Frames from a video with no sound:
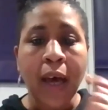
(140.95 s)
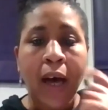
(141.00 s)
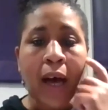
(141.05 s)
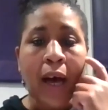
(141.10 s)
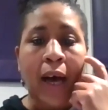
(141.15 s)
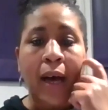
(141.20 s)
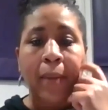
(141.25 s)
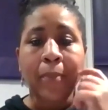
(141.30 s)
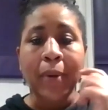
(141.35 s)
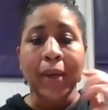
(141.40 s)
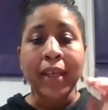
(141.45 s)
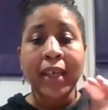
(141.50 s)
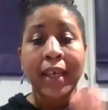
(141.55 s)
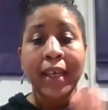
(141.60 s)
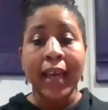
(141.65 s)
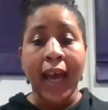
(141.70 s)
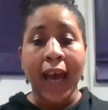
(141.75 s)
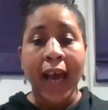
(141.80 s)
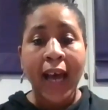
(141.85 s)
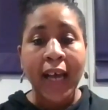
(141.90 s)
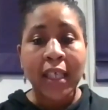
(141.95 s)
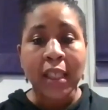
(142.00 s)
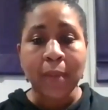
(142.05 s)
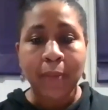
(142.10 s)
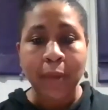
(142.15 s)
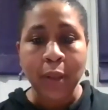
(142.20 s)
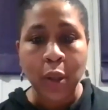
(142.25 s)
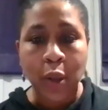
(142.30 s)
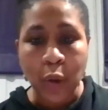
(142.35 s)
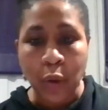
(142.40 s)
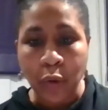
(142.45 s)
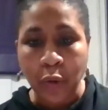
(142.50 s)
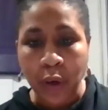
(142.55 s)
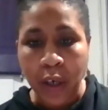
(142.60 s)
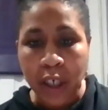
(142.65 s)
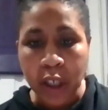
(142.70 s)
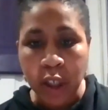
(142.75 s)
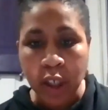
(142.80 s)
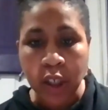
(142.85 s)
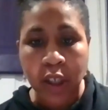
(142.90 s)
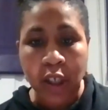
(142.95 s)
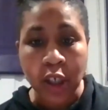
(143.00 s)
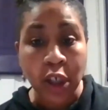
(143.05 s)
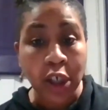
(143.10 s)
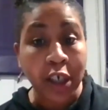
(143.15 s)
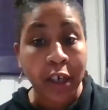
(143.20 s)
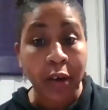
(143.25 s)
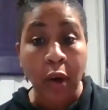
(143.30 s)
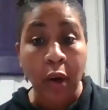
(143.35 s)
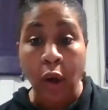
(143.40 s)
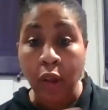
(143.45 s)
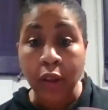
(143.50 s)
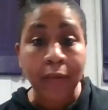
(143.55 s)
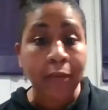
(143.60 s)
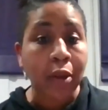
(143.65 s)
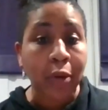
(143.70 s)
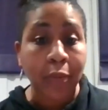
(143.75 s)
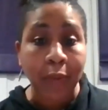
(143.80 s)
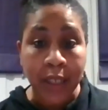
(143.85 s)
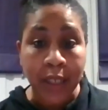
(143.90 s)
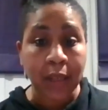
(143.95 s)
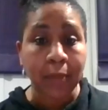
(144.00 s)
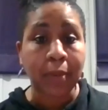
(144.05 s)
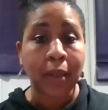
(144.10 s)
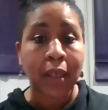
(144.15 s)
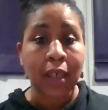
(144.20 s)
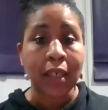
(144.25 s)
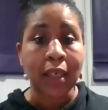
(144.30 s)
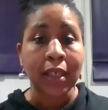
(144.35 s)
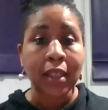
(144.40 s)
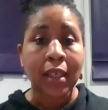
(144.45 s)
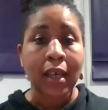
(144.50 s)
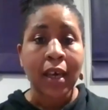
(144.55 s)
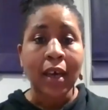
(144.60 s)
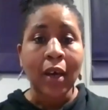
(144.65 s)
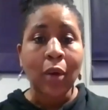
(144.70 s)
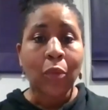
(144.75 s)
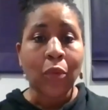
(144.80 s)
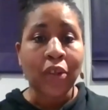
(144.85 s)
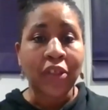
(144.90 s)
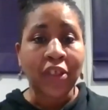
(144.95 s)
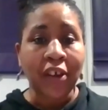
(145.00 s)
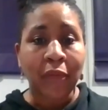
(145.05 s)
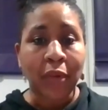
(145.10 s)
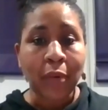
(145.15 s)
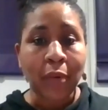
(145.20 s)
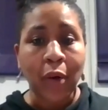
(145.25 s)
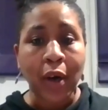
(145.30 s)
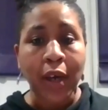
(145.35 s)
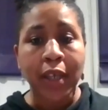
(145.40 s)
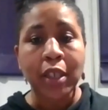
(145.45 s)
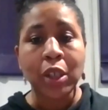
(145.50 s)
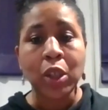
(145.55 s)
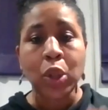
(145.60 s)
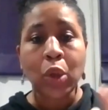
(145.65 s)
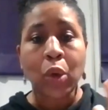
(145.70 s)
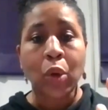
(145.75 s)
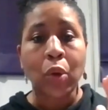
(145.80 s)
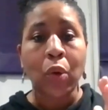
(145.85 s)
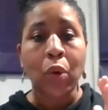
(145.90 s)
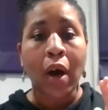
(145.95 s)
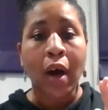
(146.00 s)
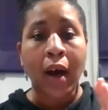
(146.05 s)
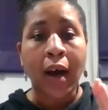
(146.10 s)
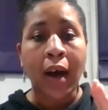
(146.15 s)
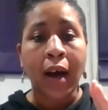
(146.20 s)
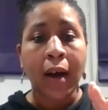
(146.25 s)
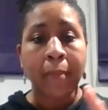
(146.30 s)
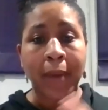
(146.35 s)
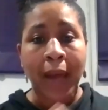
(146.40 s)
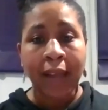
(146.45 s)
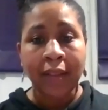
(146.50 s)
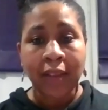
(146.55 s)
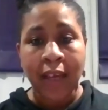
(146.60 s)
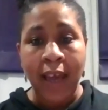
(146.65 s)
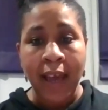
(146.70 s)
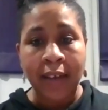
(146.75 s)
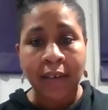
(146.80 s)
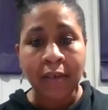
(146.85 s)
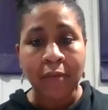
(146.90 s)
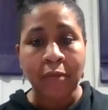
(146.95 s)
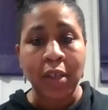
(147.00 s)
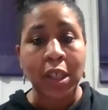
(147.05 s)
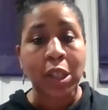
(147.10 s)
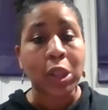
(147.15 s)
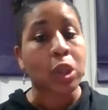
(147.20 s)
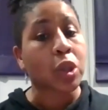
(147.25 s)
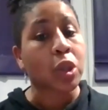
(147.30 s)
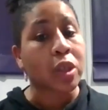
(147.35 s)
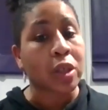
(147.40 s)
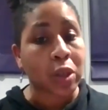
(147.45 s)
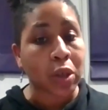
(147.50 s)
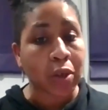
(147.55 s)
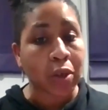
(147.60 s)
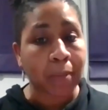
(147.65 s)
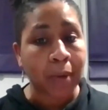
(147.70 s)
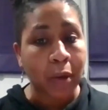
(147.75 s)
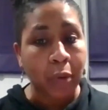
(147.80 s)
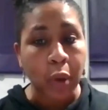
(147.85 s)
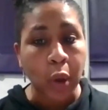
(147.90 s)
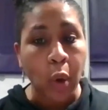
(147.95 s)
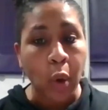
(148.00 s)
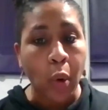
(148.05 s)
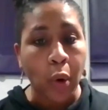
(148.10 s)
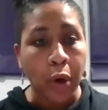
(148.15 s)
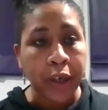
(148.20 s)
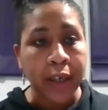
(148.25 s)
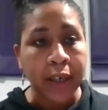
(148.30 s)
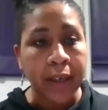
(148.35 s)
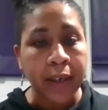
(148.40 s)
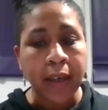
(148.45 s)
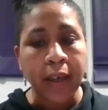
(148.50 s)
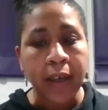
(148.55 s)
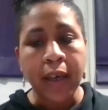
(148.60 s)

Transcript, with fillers: Uh, but he has been so gracious to share all of the recipes with everyone. So um, at the end of this, this is going to be recorded.